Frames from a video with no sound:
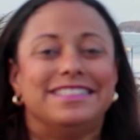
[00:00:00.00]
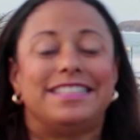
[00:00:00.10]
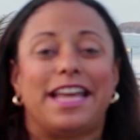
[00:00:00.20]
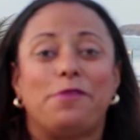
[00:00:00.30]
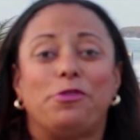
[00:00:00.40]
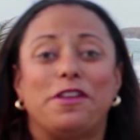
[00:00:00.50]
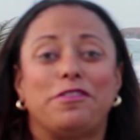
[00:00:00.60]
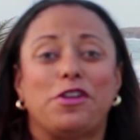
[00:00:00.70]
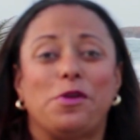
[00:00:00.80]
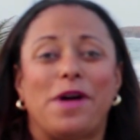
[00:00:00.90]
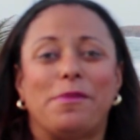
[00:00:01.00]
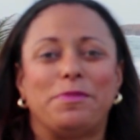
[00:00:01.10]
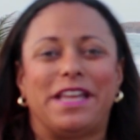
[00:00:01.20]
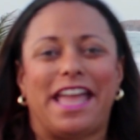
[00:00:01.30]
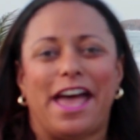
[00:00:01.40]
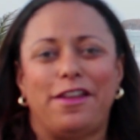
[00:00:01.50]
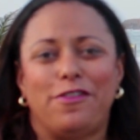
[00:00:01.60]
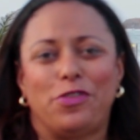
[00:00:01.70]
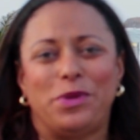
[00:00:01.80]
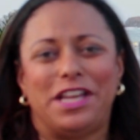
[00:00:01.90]
Today, President Obama began
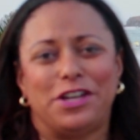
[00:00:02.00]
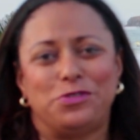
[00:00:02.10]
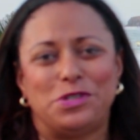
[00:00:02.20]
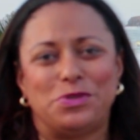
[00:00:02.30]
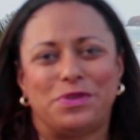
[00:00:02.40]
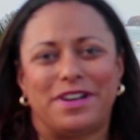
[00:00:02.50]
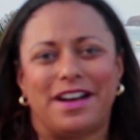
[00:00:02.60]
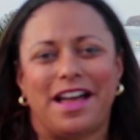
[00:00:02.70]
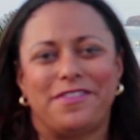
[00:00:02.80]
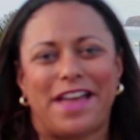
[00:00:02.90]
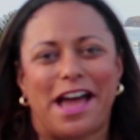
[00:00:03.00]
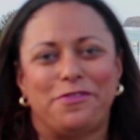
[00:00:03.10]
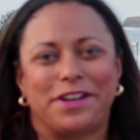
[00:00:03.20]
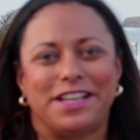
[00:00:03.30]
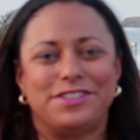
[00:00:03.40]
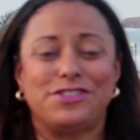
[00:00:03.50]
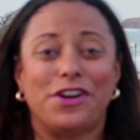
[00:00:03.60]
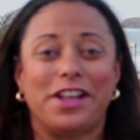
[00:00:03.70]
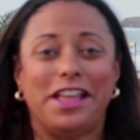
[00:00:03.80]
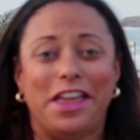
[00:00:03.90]
his three-country tour of Africa,
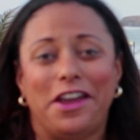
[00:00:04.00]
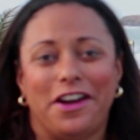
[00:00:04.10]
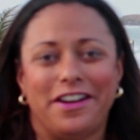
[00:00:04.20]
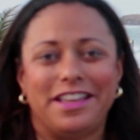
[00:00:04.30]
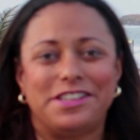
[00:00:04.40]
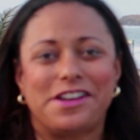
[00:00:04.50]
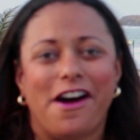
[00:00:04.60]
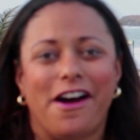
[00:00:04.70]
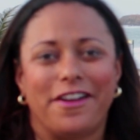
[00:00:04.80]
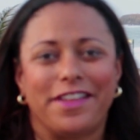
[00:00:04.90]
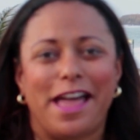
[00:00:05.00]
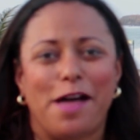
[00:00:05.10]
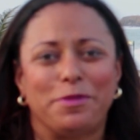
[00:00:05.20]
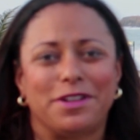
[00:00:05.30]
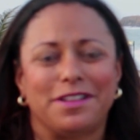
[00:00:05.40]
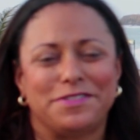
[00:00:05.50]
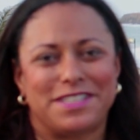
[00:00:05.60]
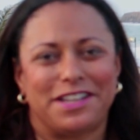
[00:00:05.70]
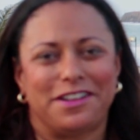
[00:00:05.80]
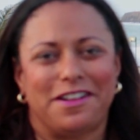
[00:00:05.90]
starting here in Dakar, the capital of
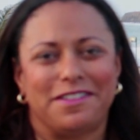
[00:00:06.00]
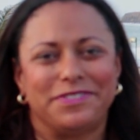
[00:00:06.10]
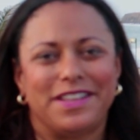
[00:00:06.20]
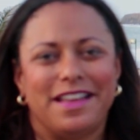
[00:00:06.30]
Senegal.